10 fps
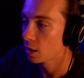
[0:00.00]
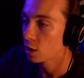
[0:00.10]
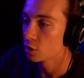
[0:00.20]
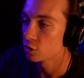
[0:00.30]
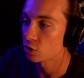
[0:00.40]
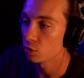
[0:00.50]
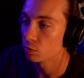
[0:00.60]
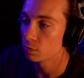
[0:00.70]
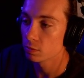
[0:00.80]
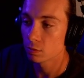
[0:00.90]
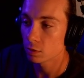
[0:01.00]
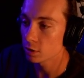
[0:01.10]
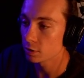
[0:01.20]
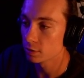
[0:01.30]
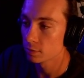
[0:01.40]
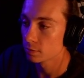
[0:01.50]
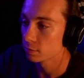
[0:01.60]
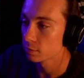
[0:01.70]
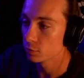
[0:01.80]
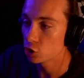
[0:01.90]
So, look,
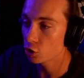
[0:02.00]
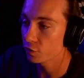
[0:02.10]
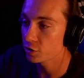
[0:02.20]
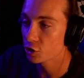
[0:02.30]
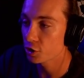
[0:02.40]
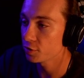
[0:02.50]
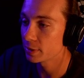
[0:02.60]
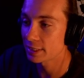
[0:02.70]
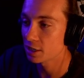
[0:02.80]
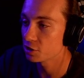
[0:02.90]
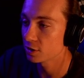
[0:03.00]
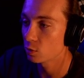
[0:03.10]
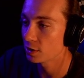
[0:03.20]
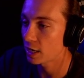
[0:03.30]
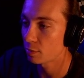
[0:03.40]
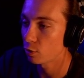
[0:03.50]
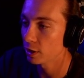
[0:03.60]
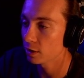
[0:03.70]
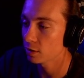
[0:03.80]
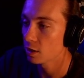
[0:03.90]
Djokovic could have potentially won that
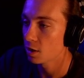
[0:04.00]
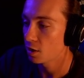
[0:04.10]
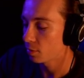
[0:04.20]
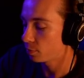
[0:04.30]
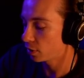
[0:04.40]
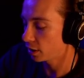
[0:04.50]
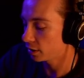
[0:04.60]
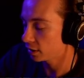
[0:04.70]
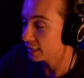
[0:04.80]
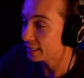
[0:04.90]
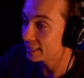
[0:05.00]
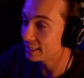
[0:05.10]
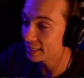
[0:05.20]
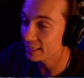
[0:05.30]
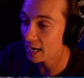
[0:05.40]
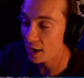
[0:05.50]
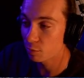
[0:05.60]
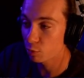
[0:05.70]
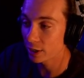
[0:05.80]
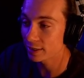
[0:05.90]
point, but he did kind of
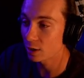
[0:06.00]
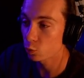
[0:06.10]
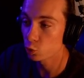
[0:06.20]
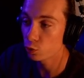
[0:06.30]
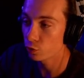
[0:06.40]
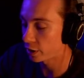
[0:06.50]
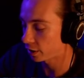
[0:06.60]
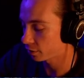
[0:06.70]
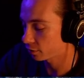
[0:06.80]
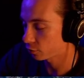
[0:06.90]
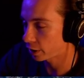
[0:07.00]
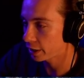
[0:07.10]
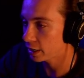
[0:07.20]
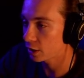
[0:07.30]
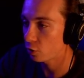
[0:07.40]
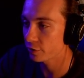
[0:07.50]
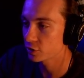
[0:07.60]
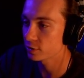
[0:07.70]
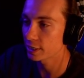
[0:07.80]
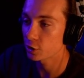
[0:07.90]
break that rule there, right? And also,
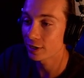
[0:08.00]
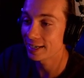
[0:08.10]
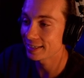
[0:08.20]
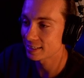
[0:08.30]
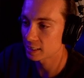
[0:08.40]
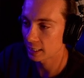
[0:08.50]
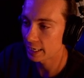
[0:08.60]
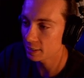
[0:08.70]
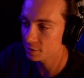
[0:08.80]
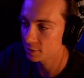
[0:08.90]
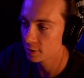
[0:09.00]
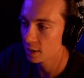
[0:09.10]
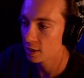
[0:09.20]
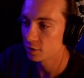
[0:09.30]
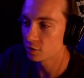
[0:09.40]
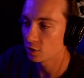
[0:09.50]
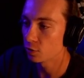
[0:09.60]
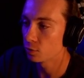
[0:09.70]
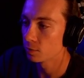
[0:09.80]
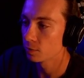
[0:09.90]
it's like you're hitting a slice.
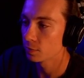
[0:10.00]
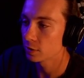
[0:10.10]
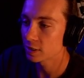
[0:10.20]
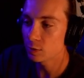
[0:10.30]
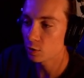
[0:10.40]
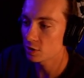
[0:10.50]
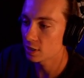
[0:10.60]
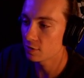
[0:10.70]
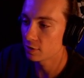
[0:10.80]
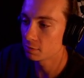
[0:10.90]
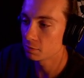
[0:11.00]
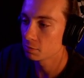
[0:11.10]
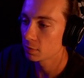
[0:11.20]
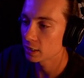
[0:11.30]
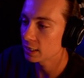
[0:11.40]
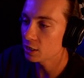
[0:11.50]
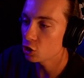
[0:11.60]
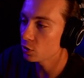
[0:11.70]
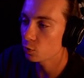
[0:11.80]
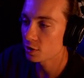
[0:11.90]
So he knew
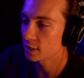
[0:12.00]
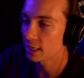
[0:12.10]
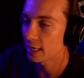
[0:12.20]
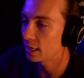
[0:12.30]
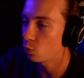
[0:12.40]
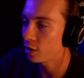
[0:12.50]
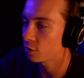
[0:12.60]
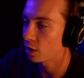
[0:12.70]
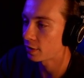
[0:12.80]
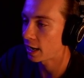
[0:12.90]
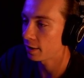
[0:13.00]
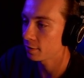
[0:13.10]
he wasn't going to hit a winner on that.